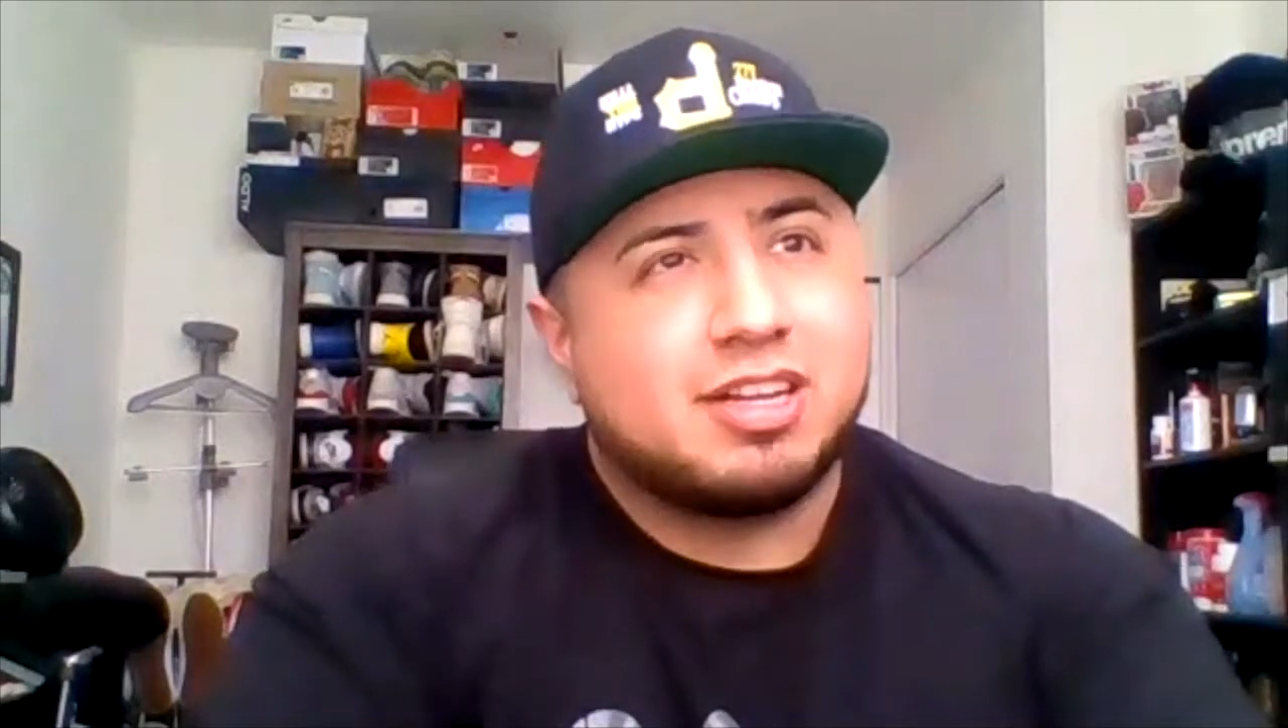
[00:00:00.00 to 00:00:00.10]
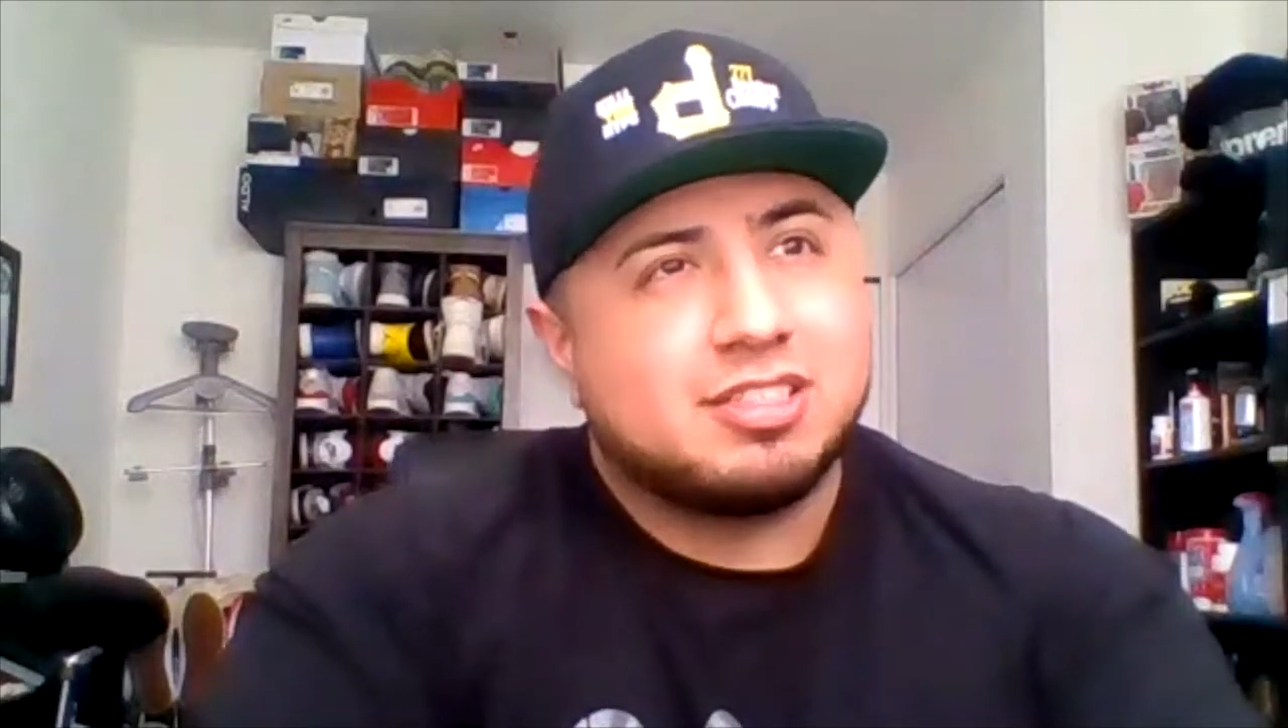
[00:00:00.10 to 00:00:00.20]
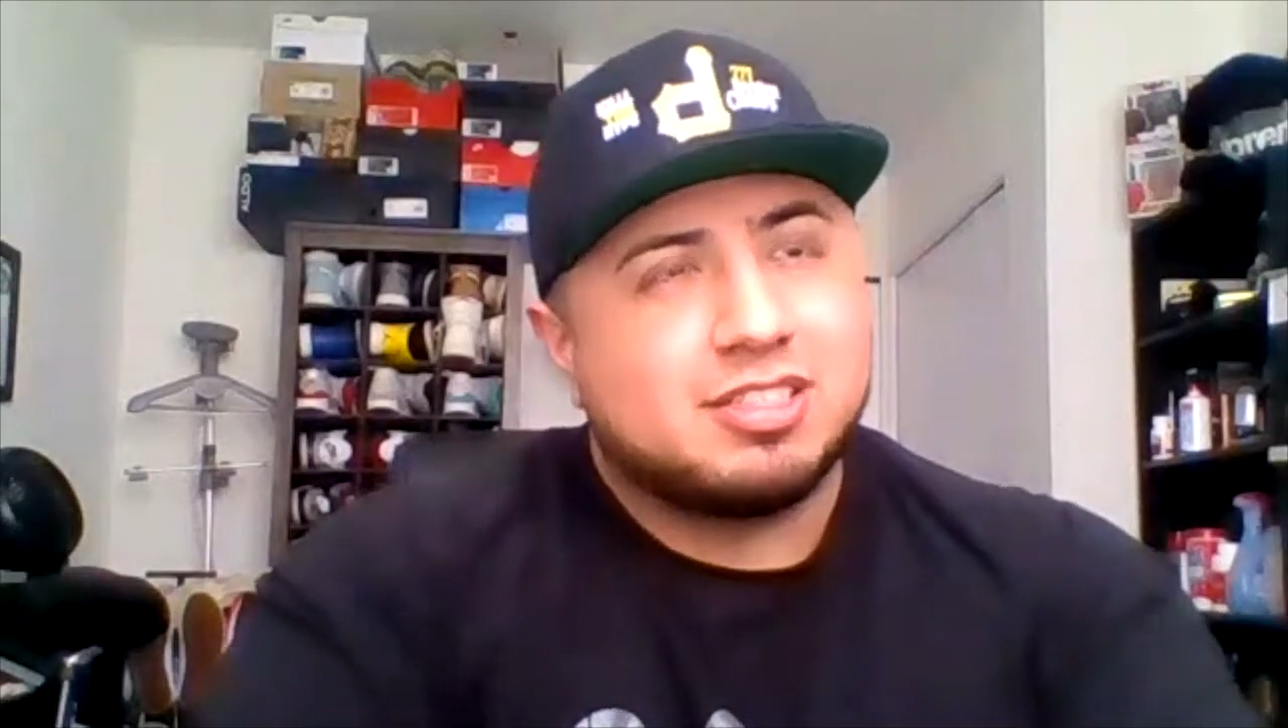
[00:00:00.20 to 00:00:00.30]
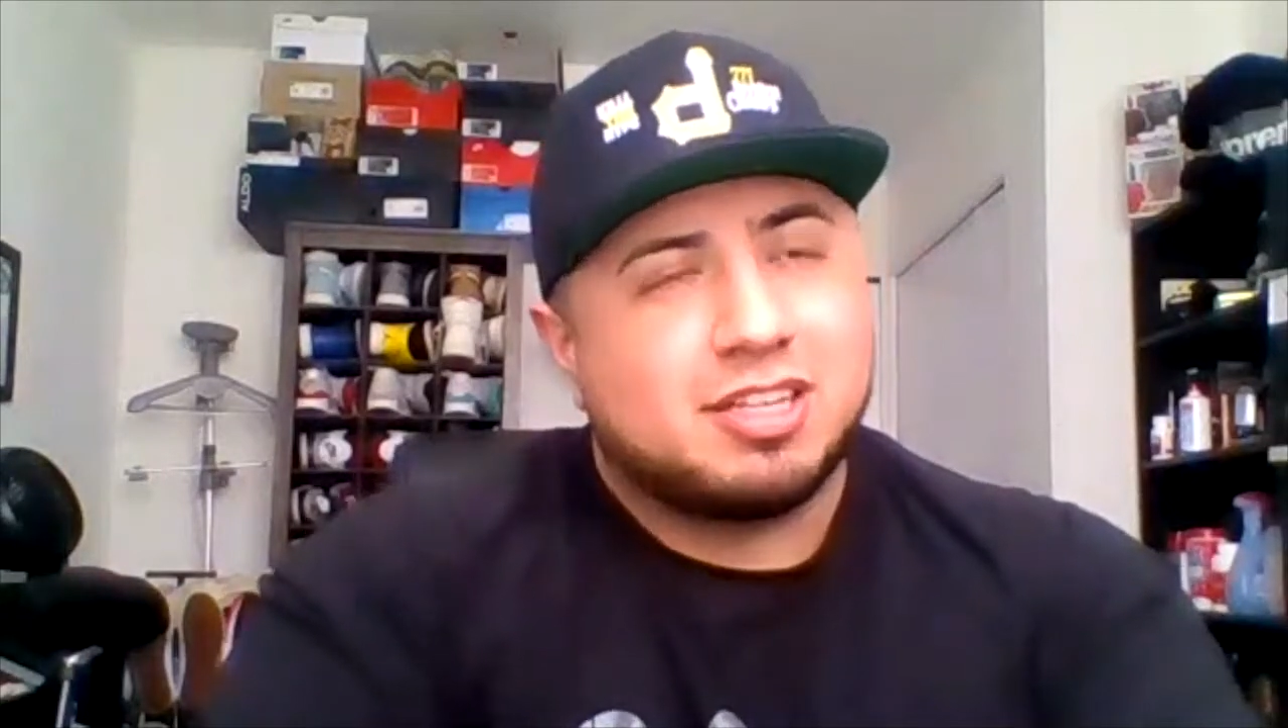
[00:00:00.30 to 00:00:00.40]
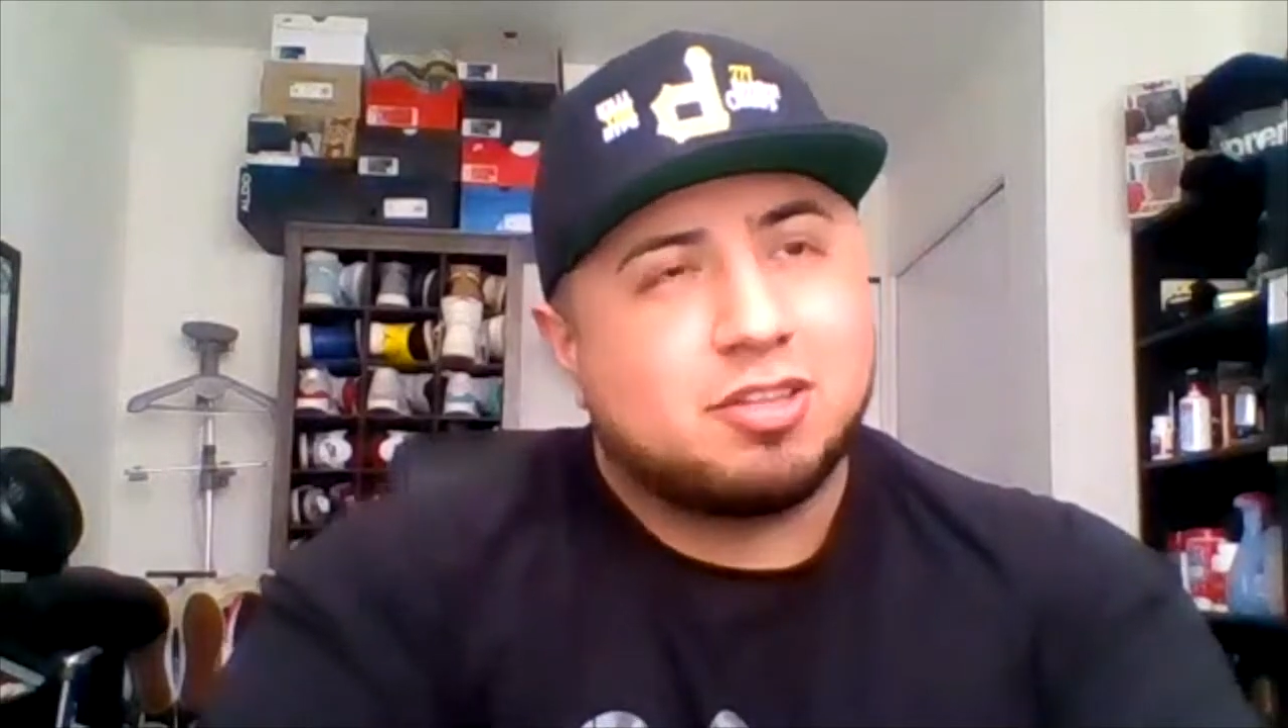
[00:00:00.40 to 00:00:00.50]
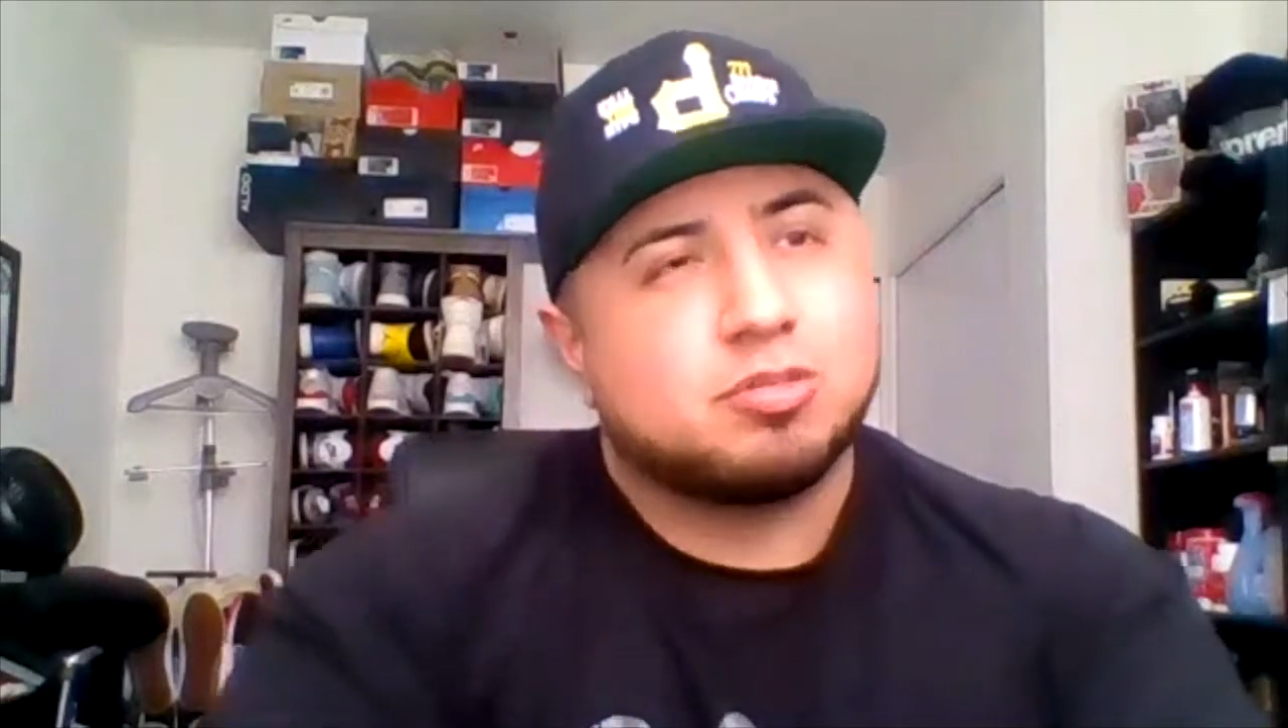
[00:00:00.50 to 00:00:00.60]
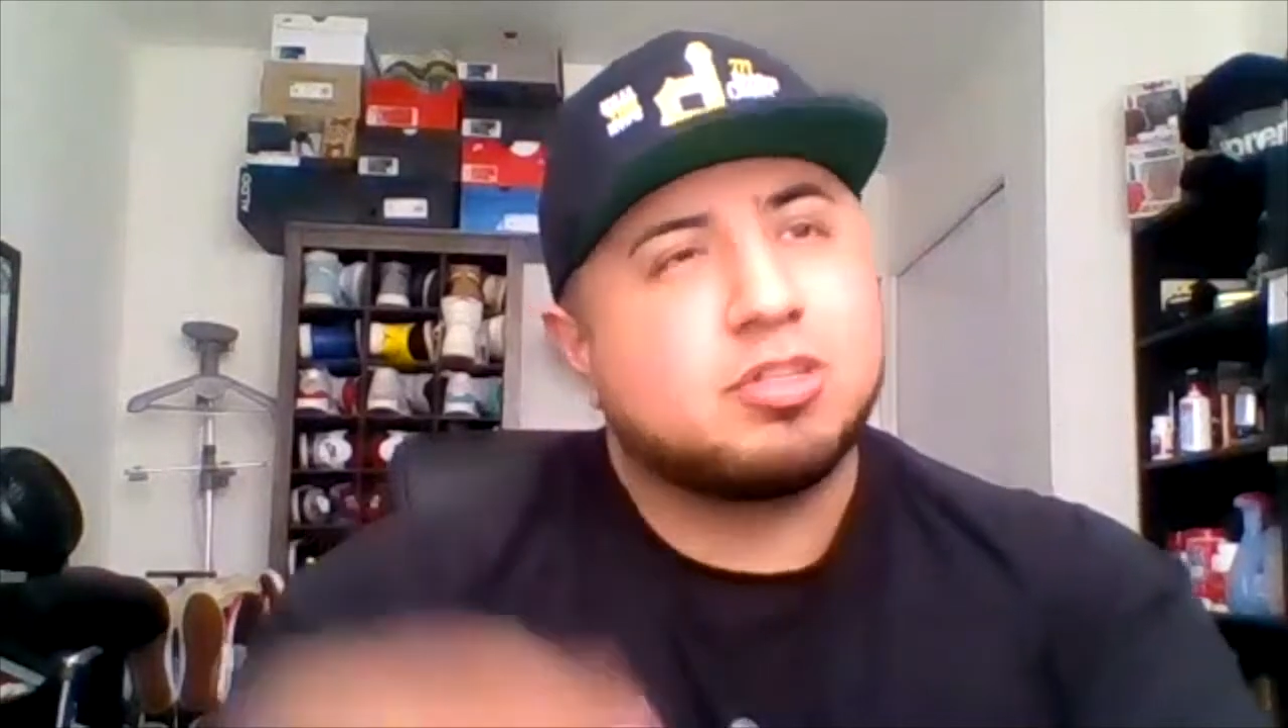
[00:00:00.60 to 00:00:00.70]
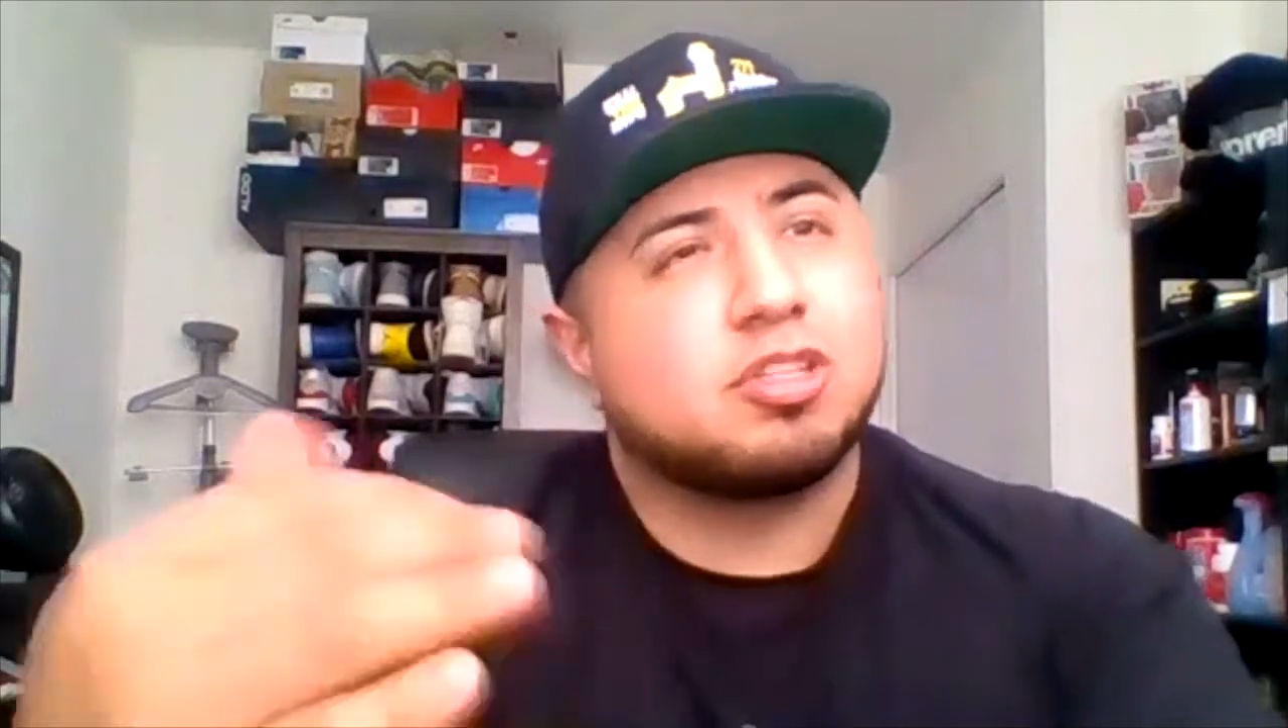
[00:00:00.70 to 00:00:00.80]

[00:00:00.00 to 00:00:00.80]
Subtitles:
Because like those